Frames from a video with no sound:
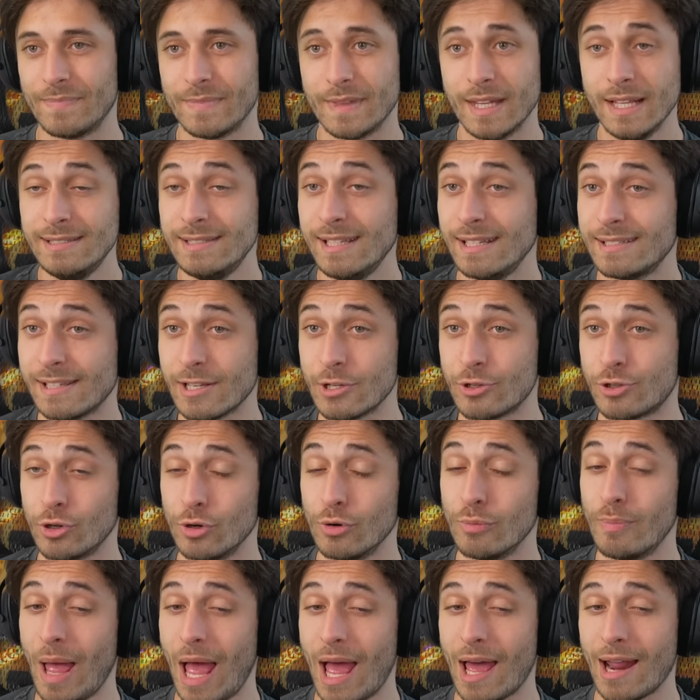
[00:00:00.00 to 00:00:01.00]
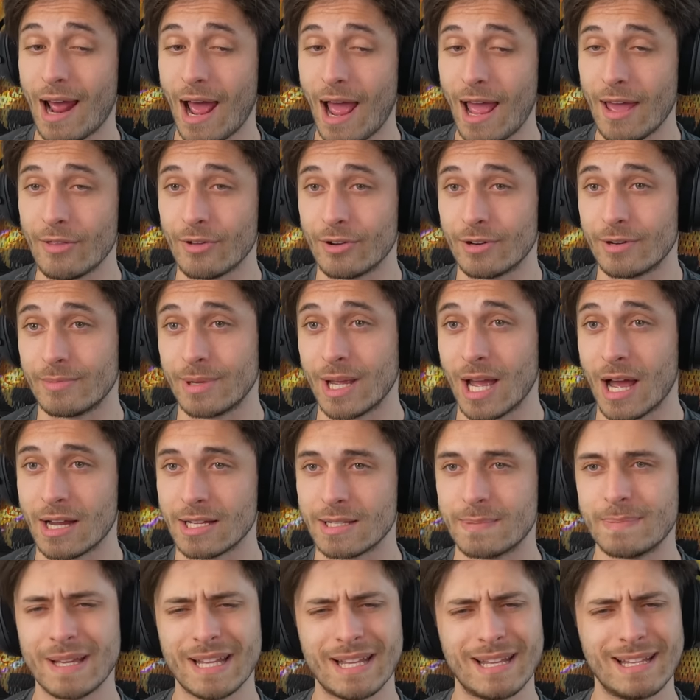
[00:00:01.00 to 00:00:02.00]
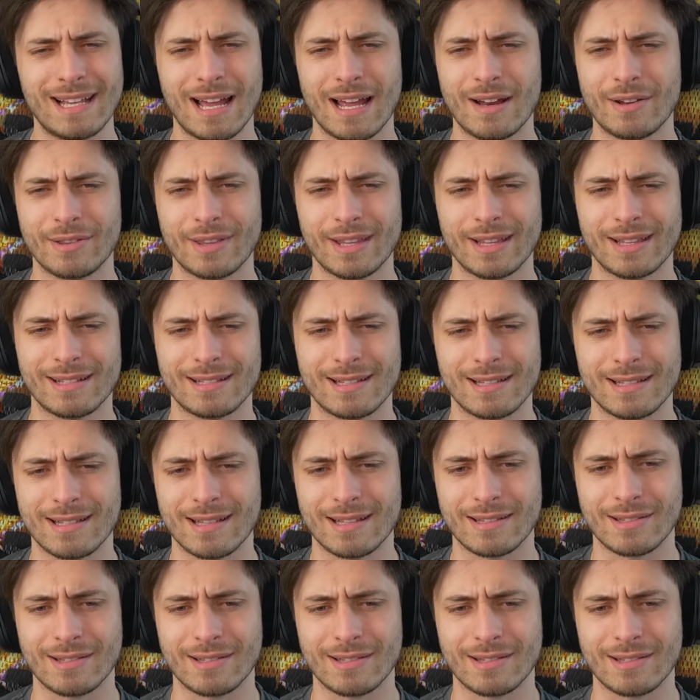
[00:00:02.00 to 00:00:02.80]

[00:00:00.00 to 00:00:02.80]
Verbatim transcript: This isn't too bad either, to be honest, but I don't think this is as